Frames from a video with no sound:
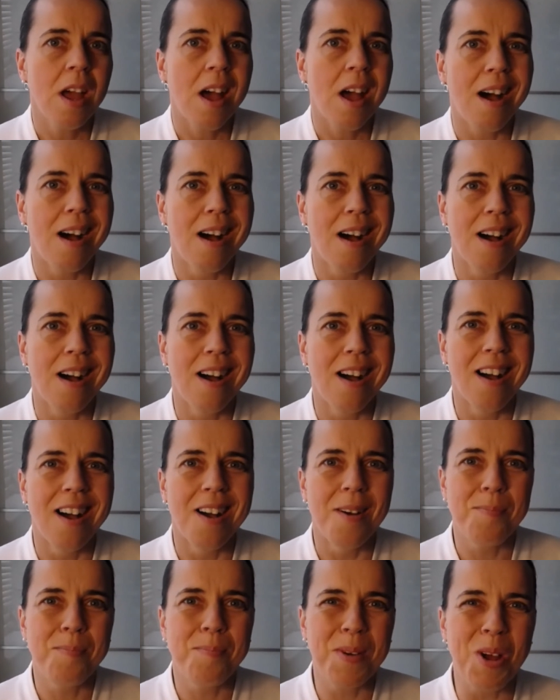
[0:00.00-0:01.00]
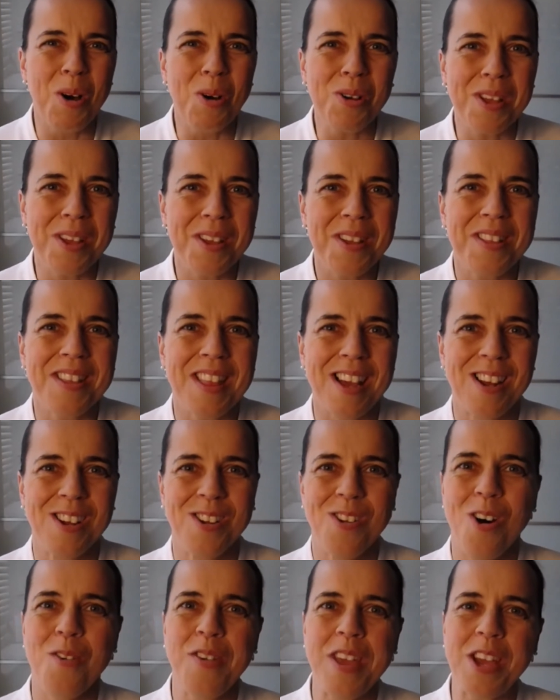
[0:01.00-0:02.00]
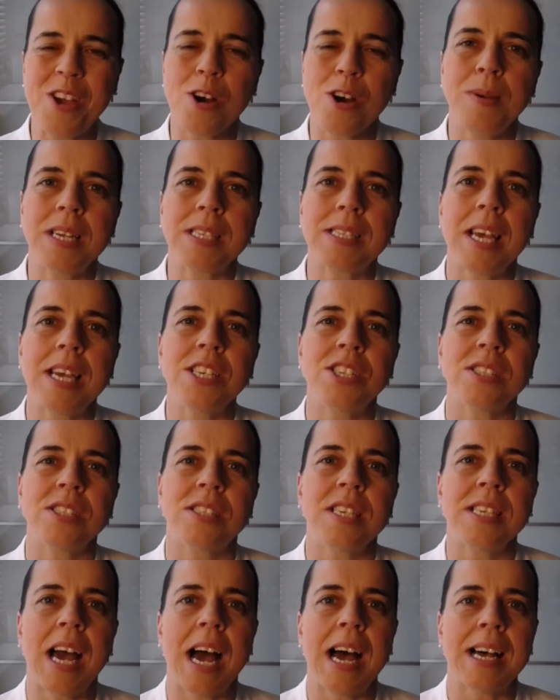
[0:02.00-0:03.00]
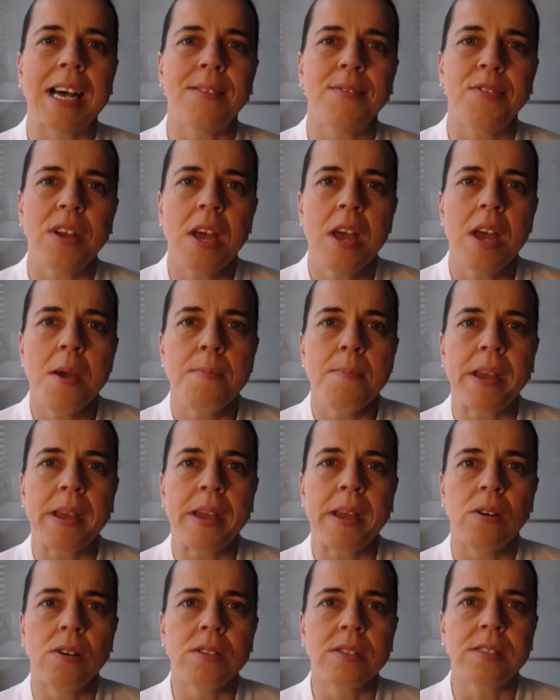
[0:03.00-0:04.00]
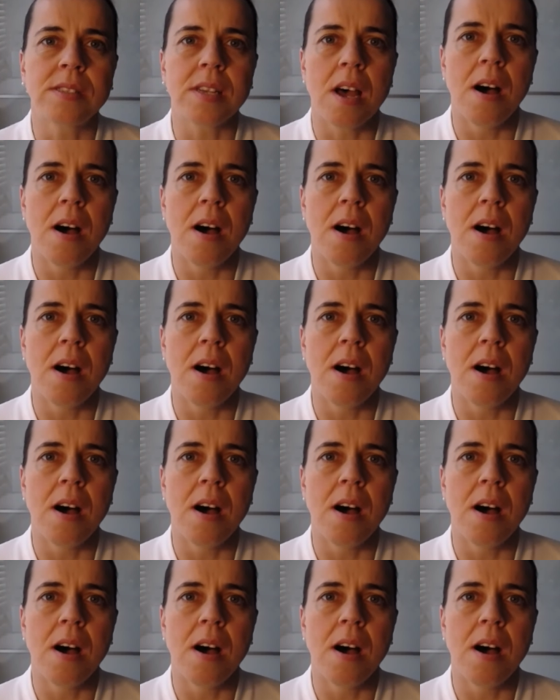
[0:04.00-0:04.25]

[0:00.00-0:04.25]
blog that a lot of e-commerce agencies have, because